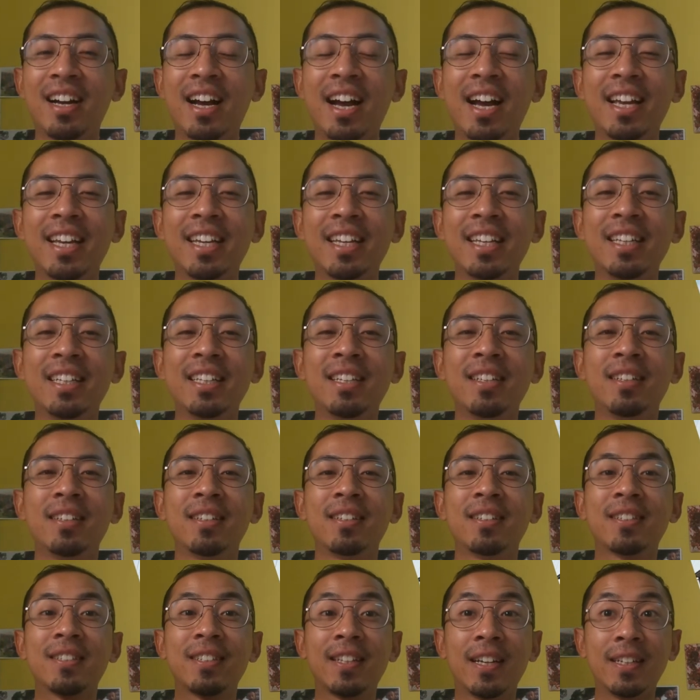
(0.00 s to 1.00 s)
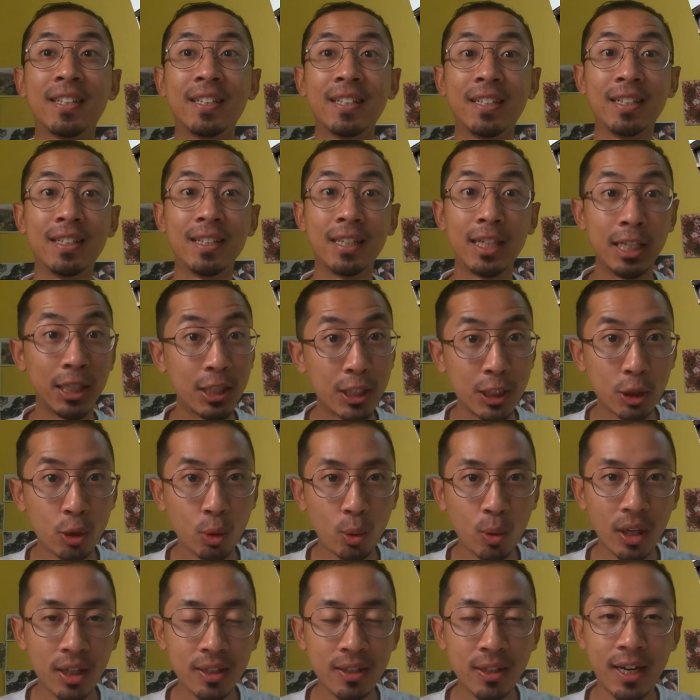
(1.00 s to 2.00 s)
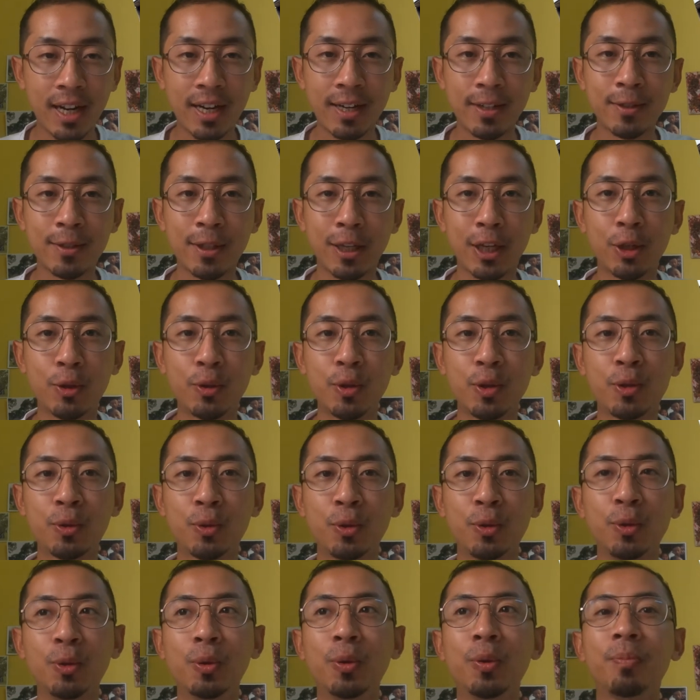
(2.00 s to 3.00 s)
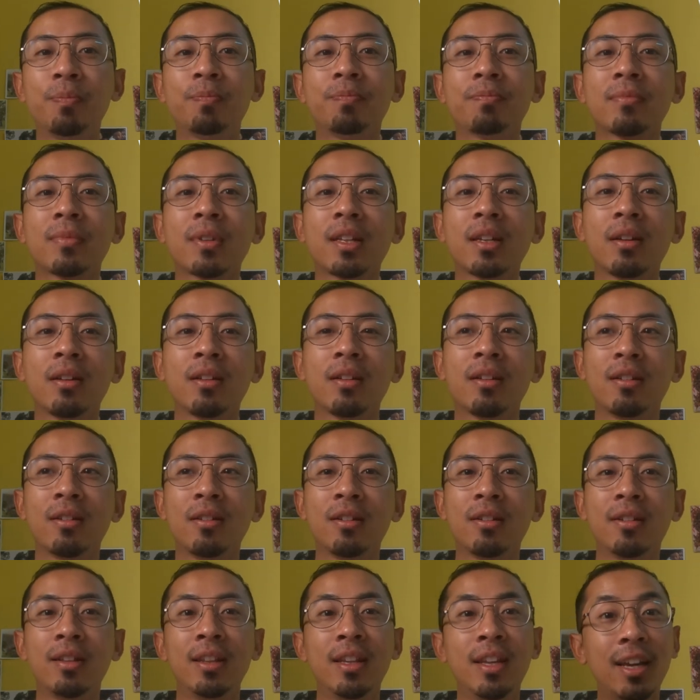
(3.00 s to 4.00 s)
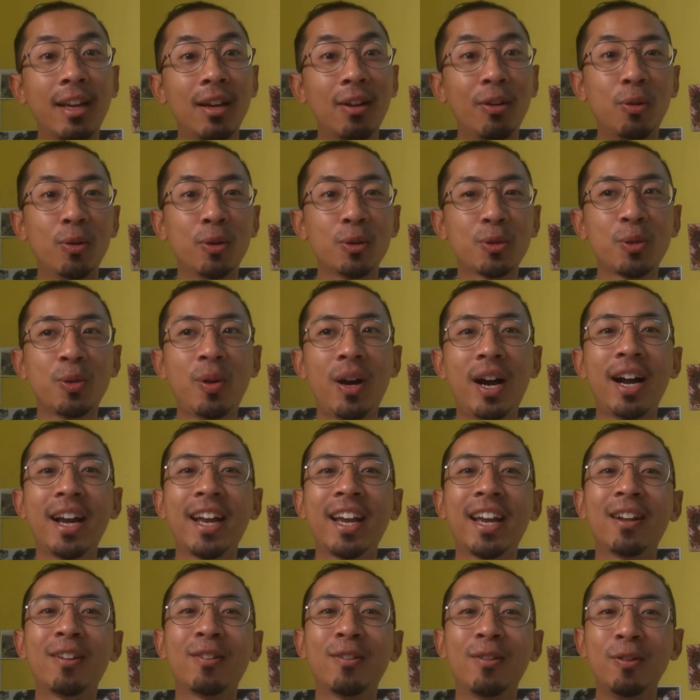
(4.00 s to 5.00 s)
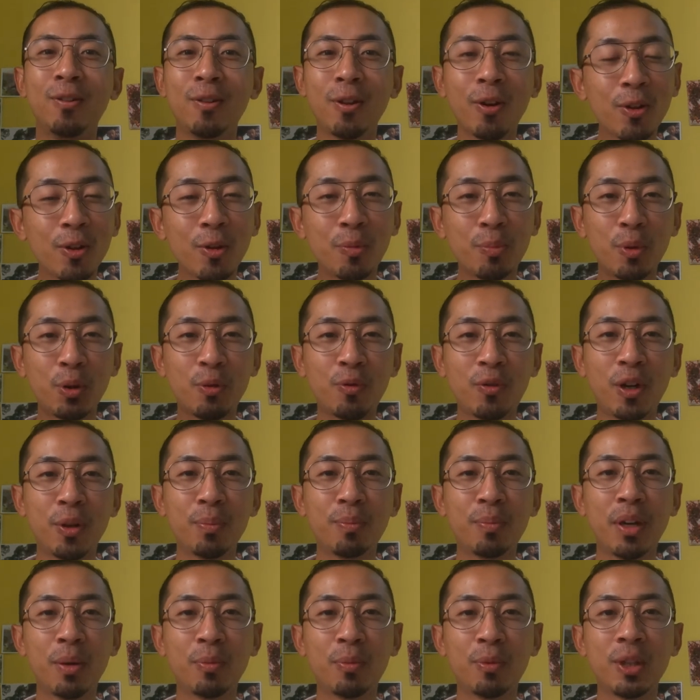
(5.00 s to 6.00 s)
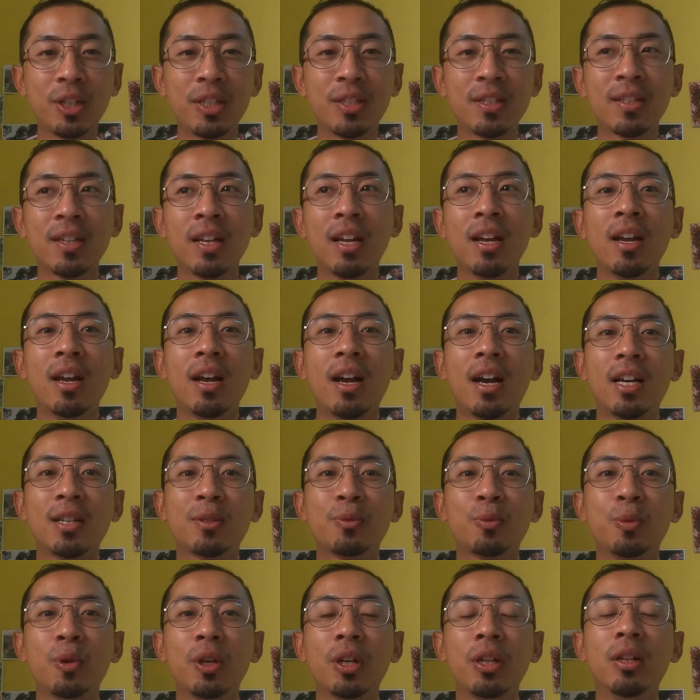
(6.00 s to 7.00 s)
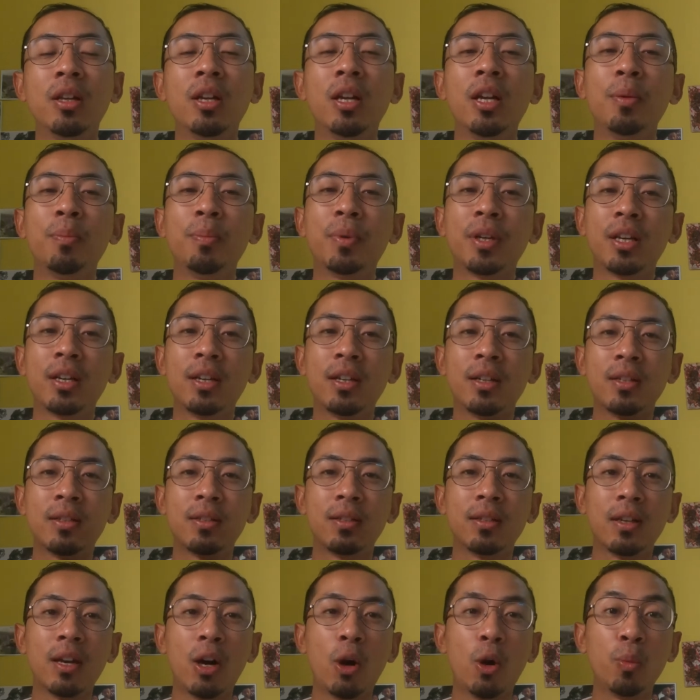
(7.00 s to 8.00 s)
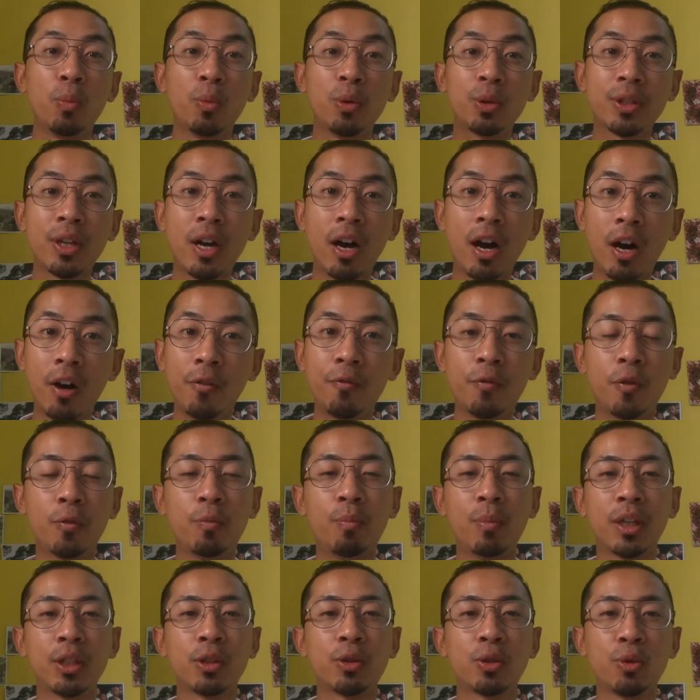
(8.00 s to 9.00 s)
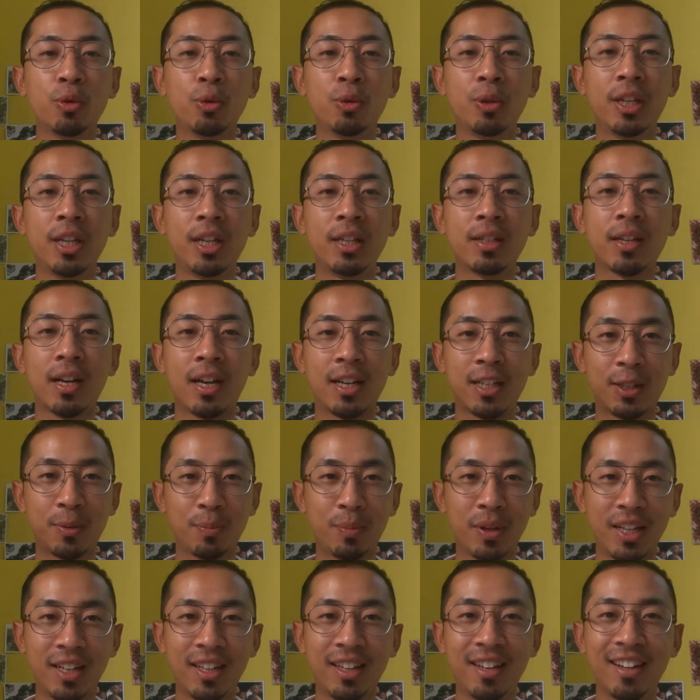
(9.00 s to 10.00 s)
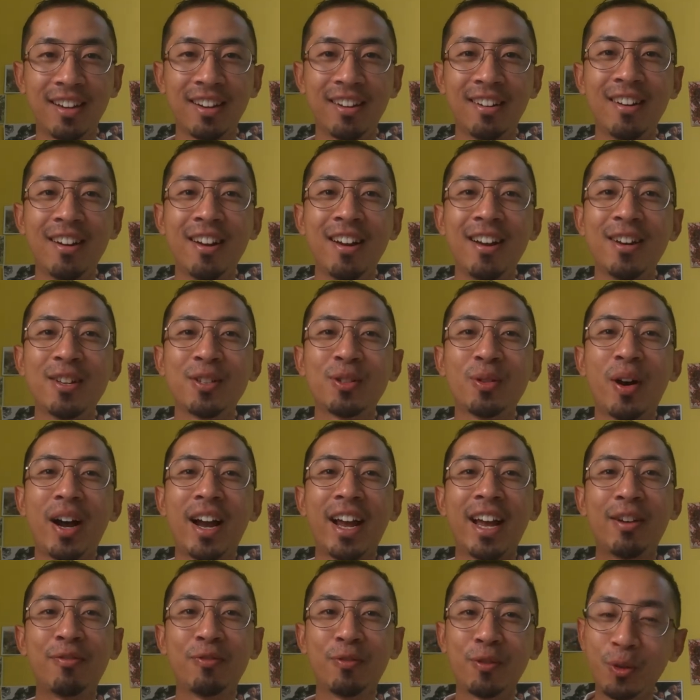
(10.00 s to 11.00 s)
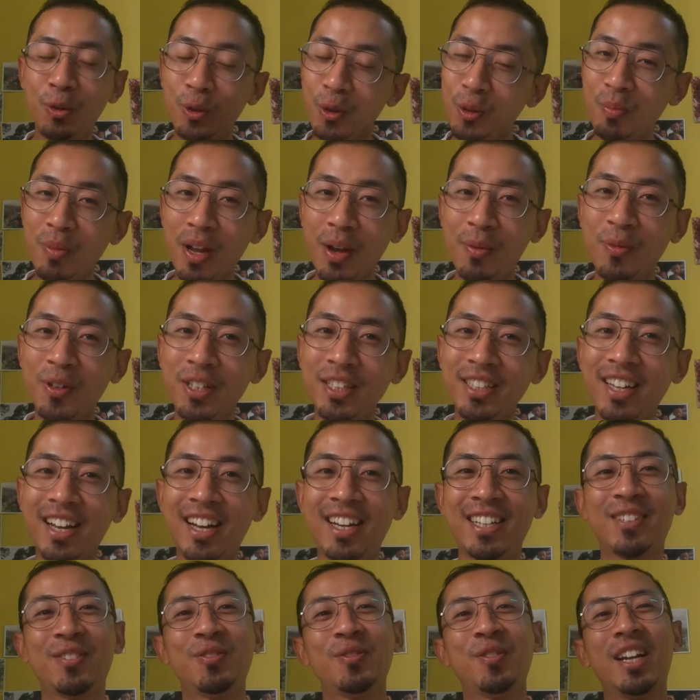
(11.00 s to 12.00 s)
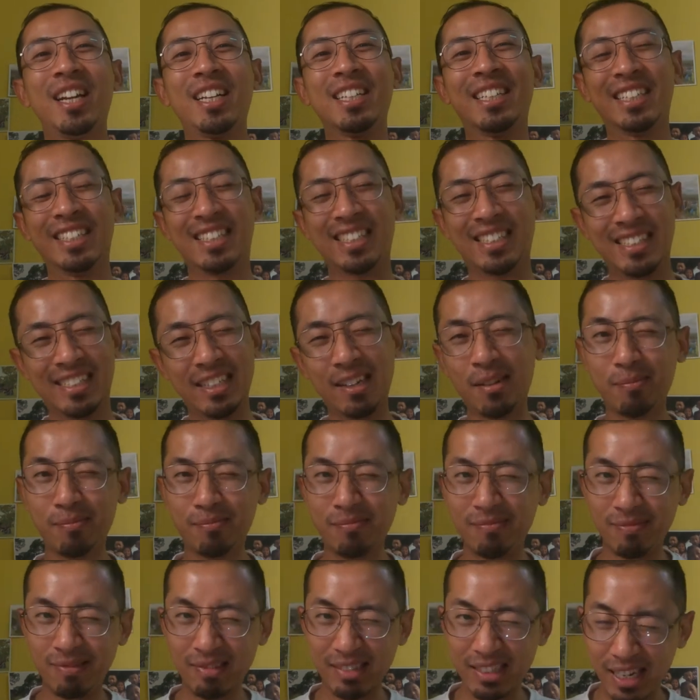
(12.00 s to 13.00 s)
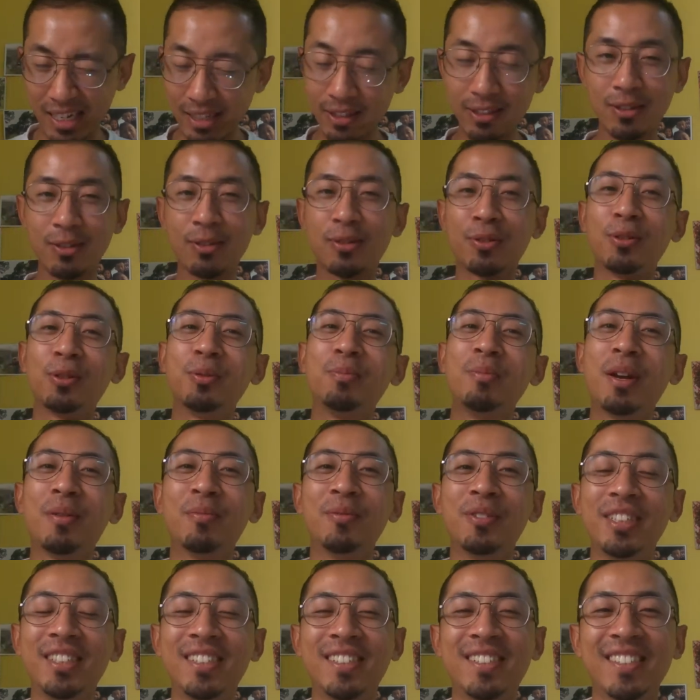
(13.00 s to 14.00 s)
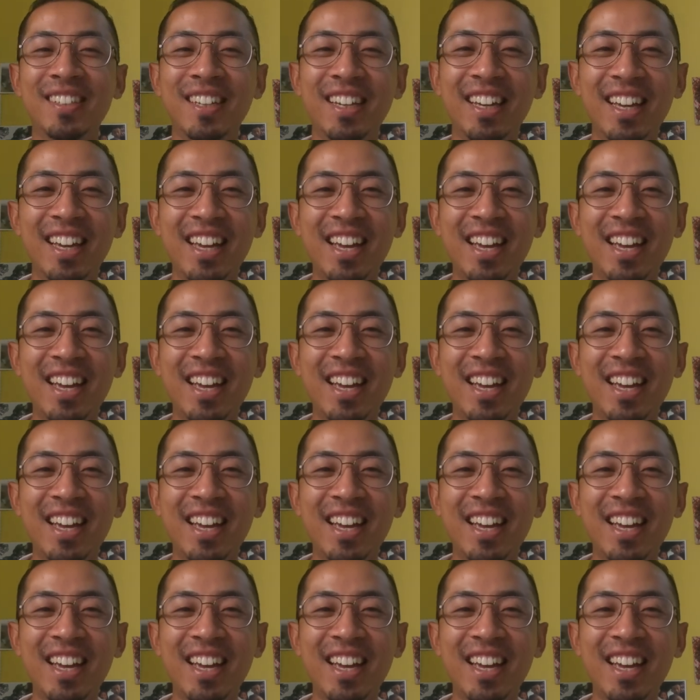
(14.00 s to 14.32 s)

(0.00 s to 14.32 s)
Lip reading: I studied in ET Toklas Higher Secondary School. There also I had a lot of profound memories as well, because almost half of my school days I spent there. So I have good memories as well as some not so good memories.